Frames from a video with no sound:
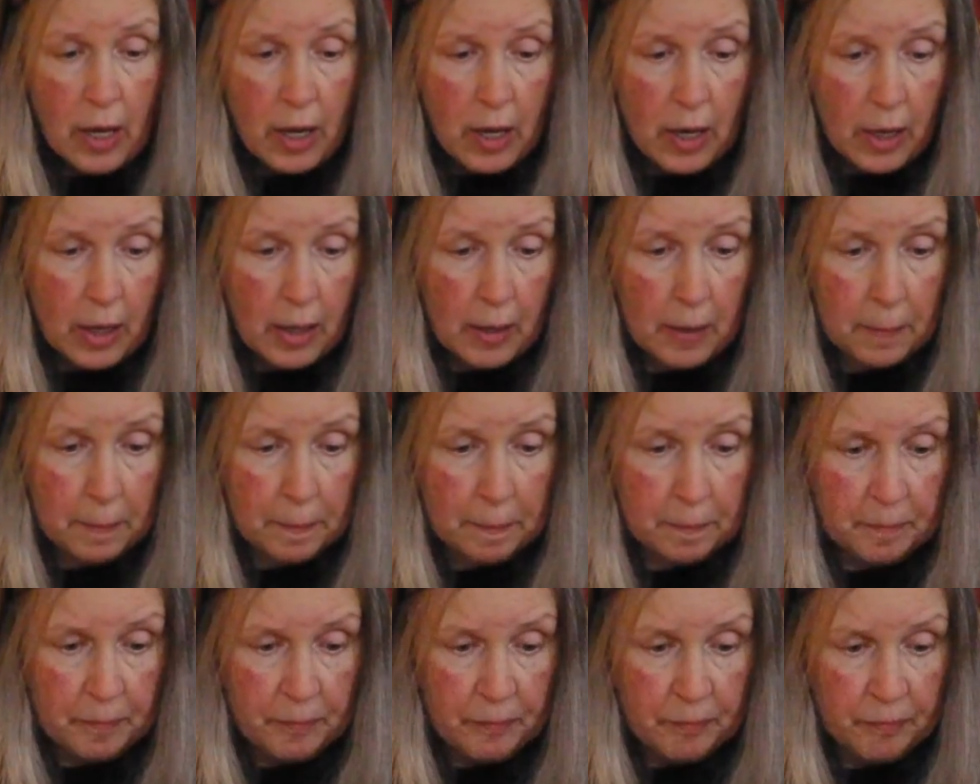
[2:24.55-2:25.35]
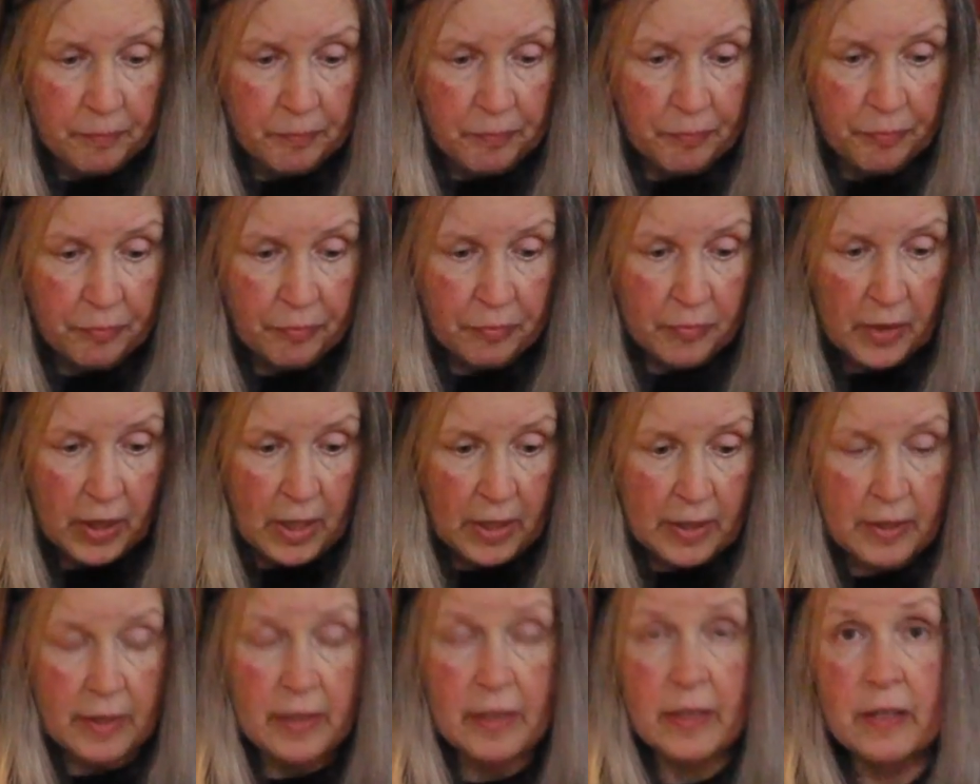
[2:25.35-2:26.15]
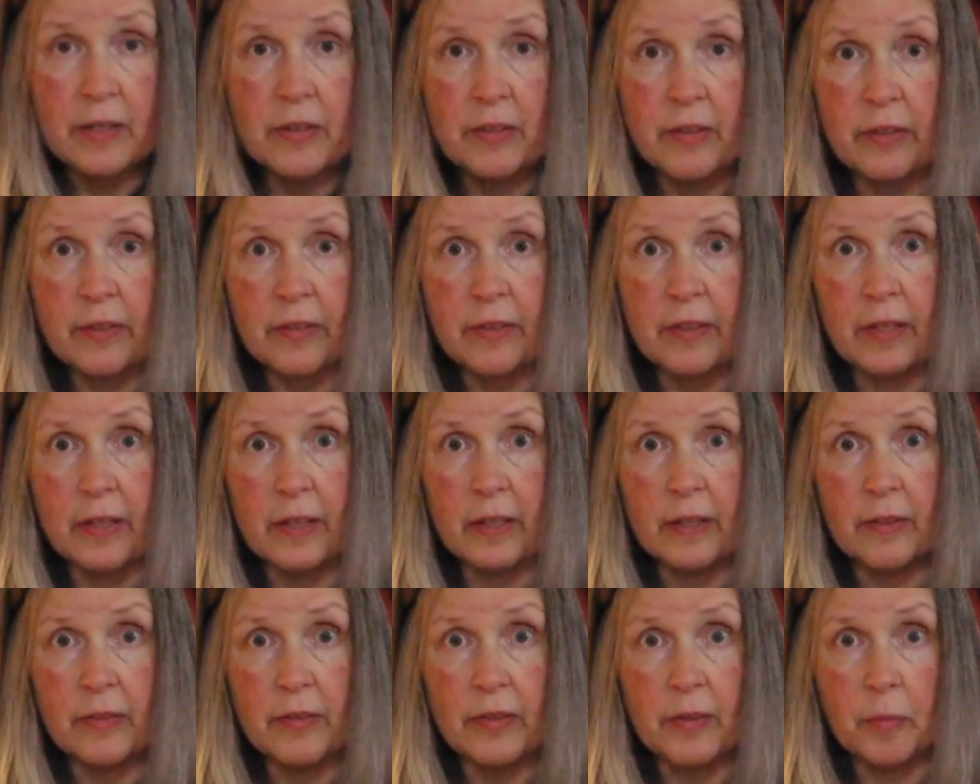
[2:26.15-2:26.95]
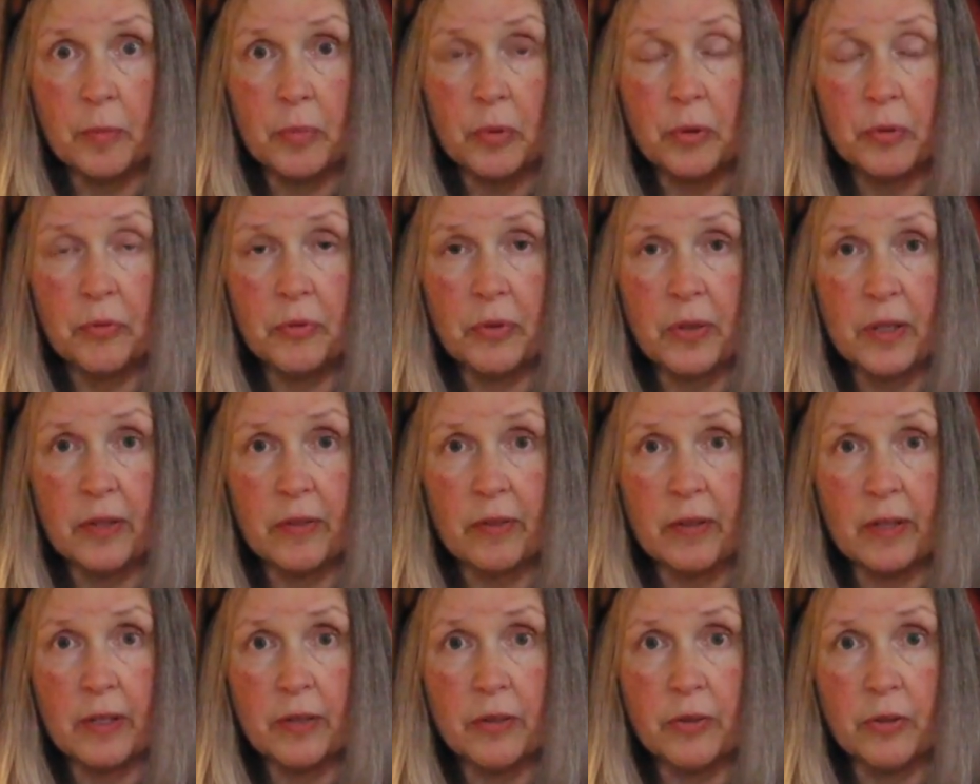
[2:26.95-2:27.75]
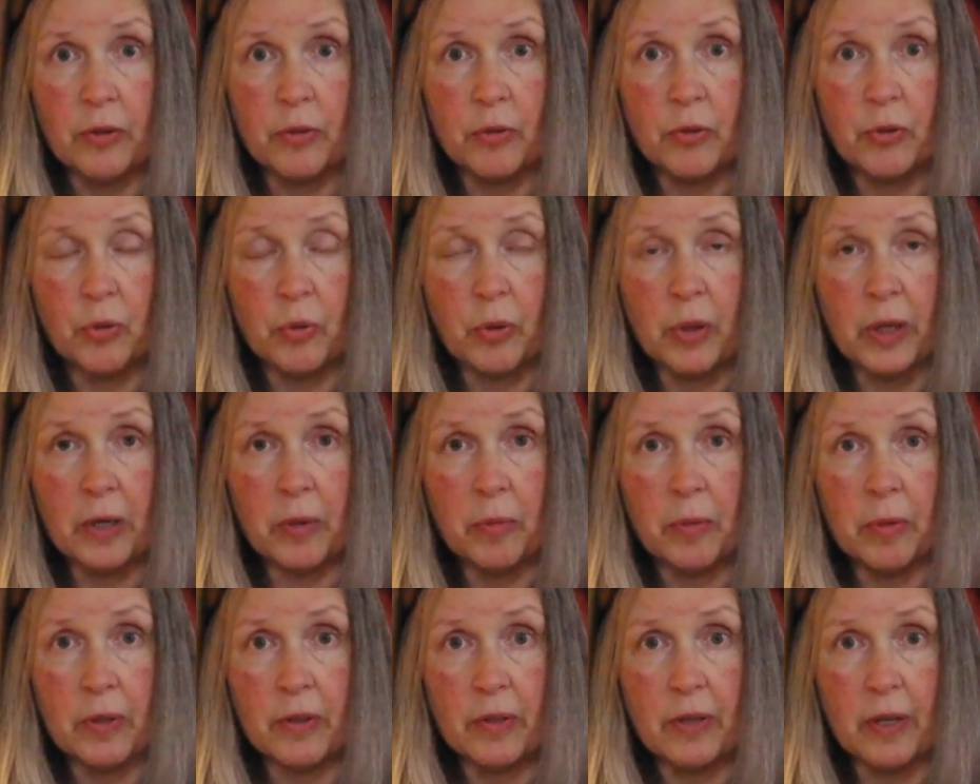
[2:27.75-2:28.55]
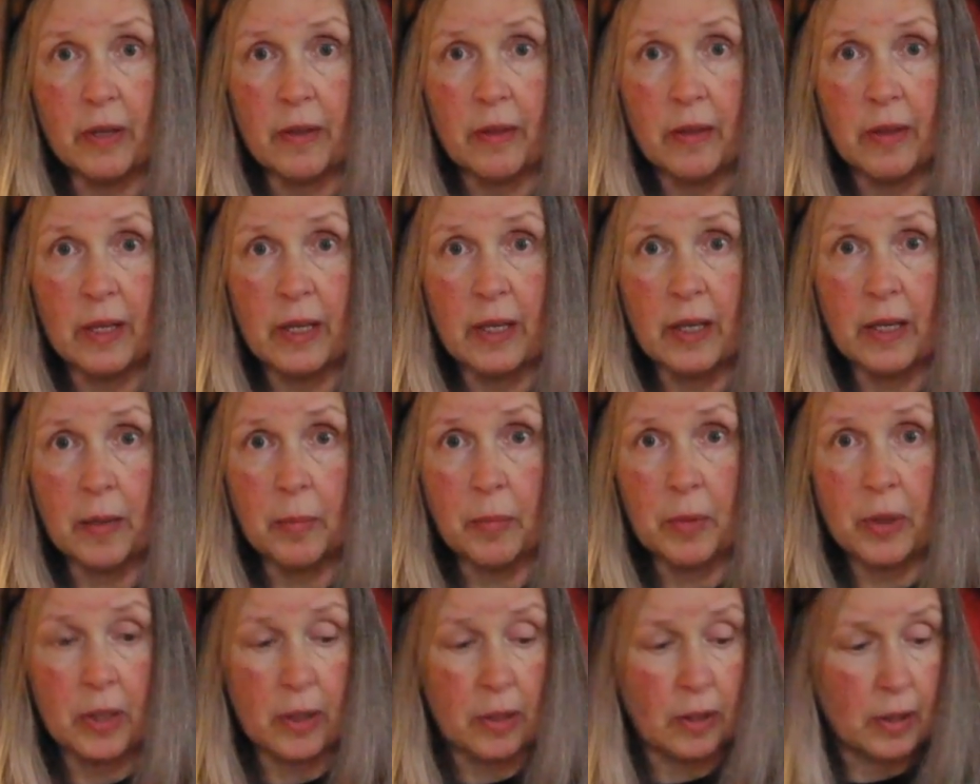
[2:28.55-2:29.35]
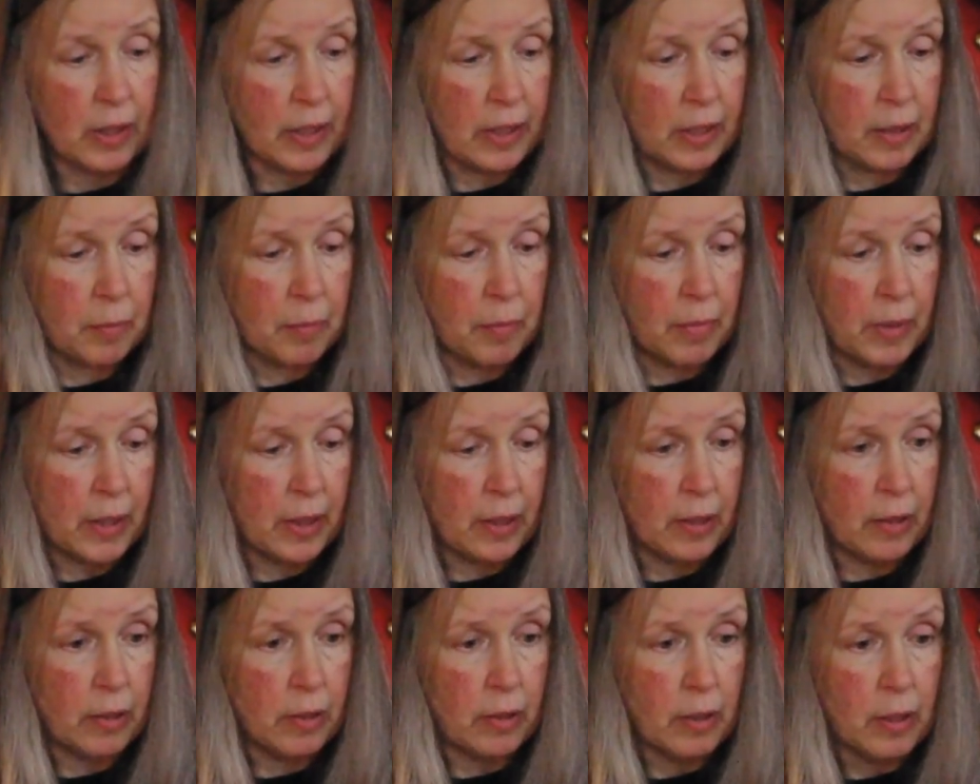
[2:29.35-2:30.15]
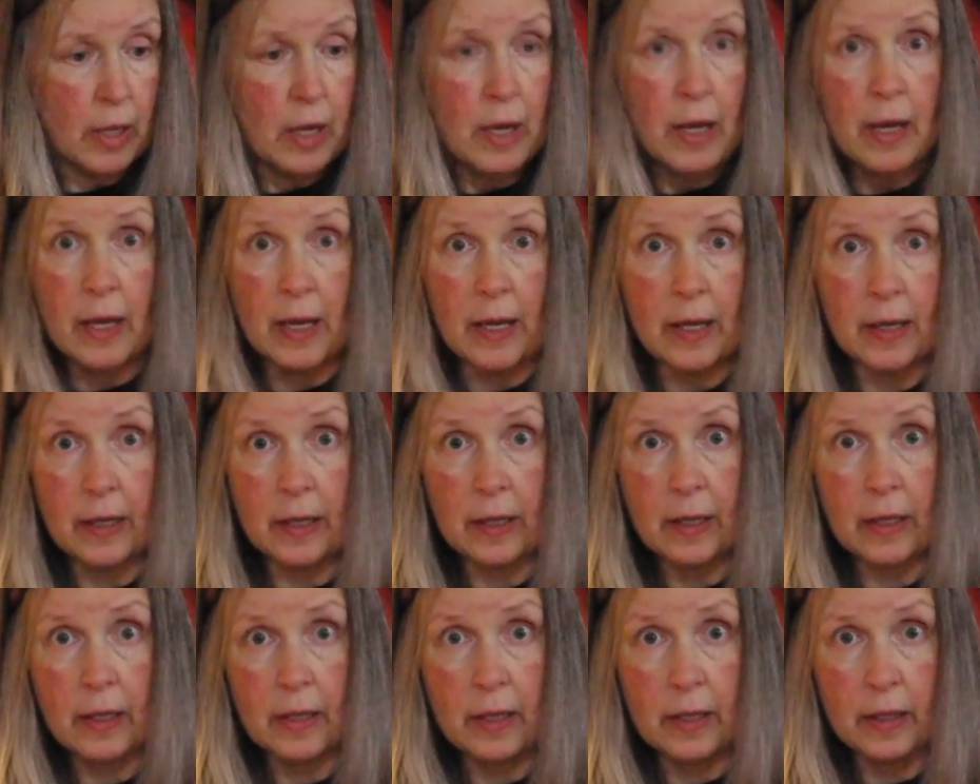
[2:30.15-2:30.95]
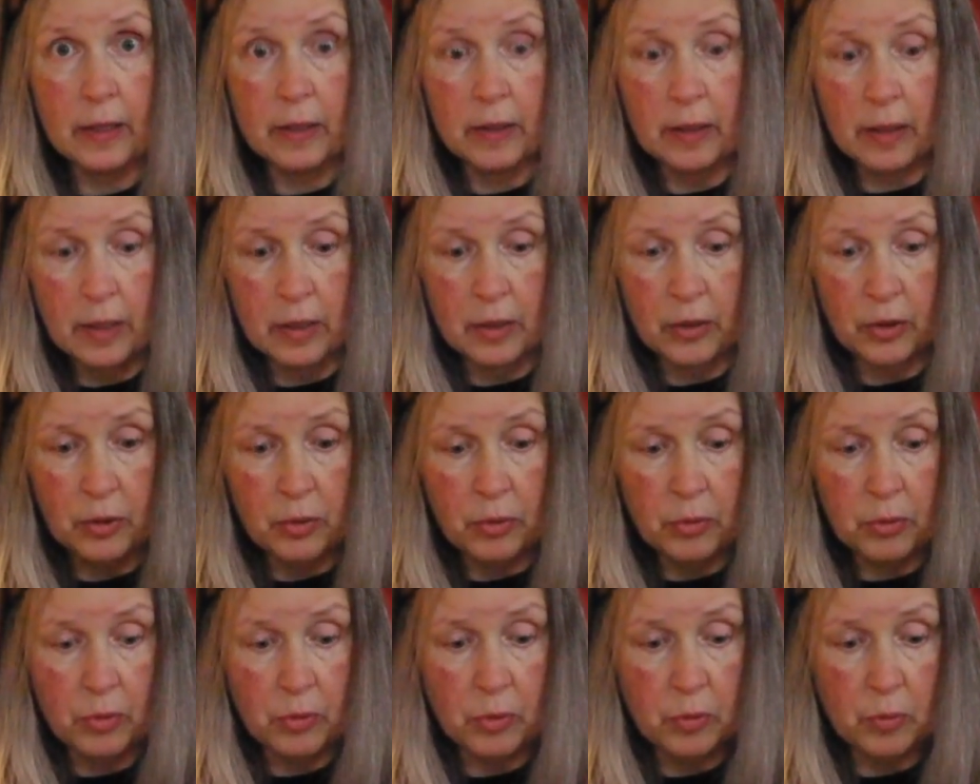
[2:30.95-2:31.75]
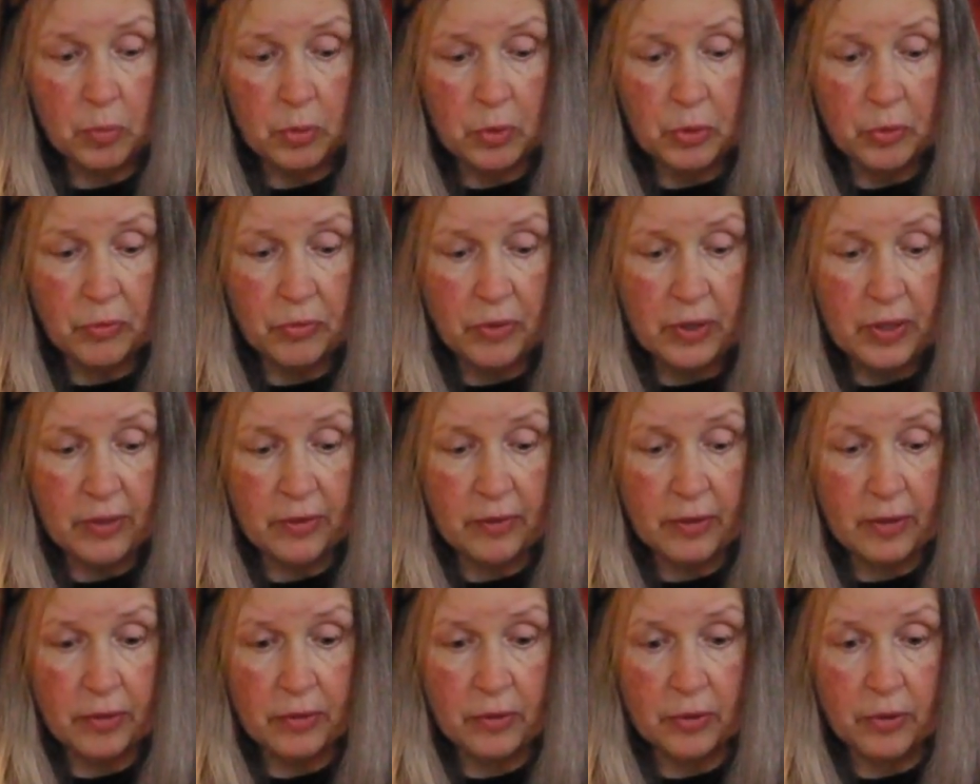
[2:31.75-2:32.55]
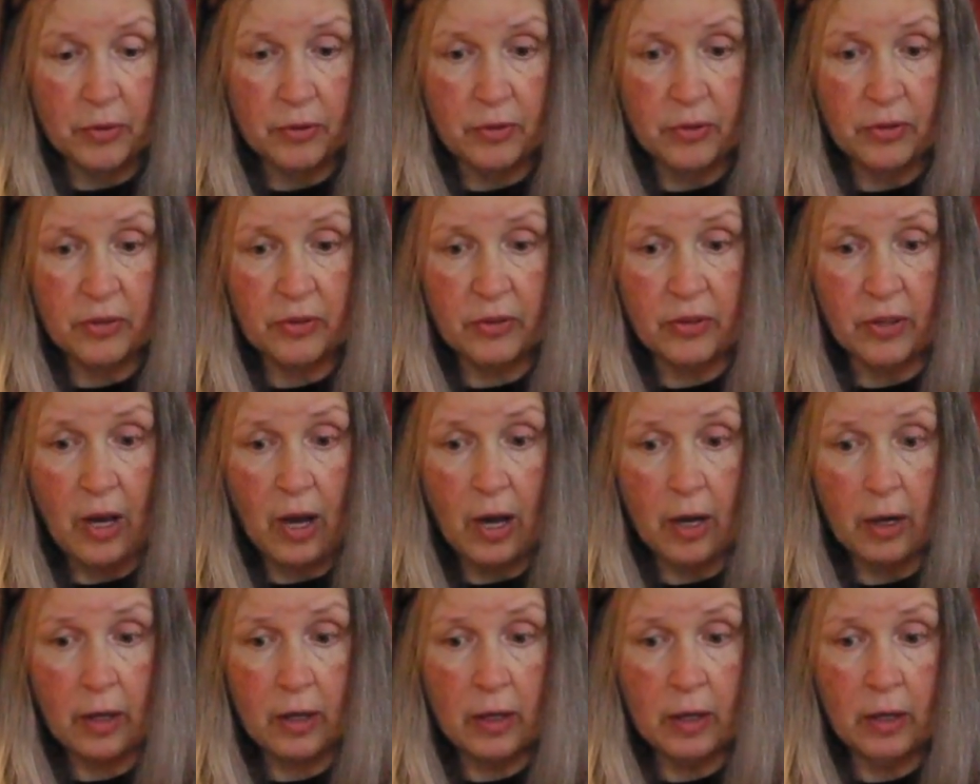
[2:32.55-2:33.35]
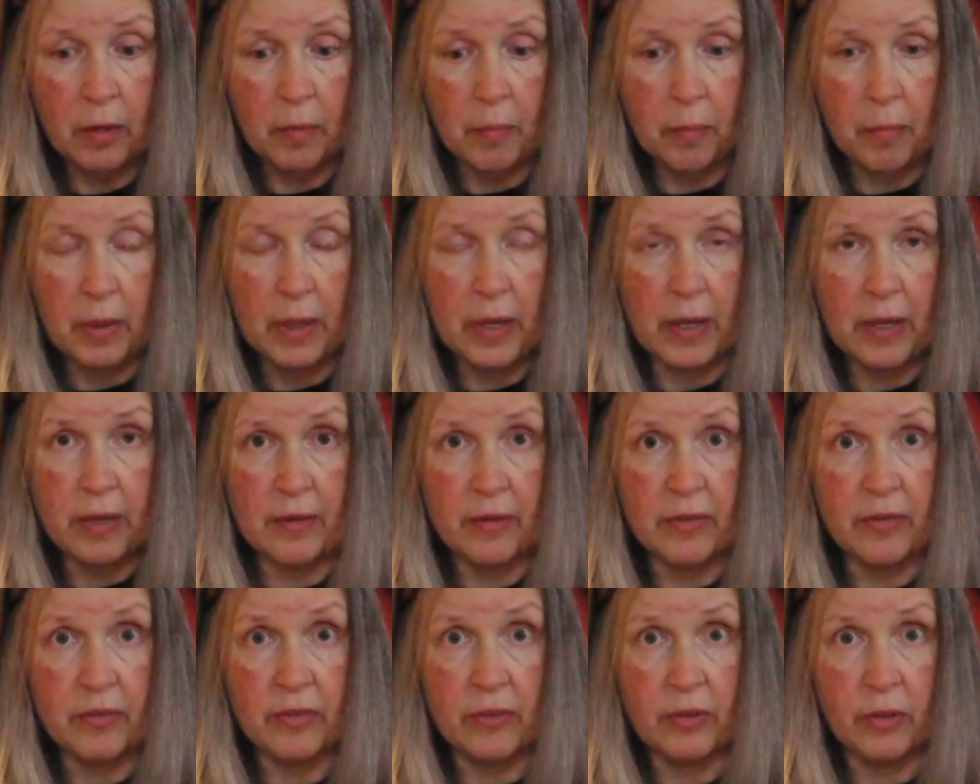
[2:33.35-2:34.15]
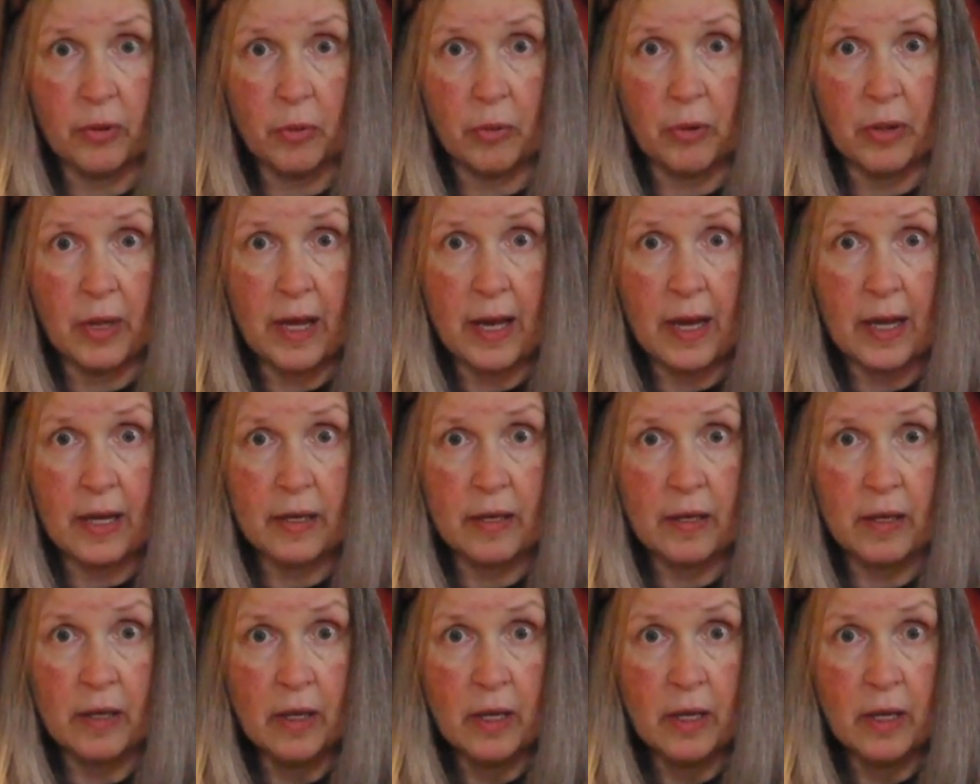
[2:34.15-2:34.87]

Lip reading: I did just get in some Blueface Leicester tweed, which I think I'm going to like better. And I got in a new Blueface Leicester sock base, so that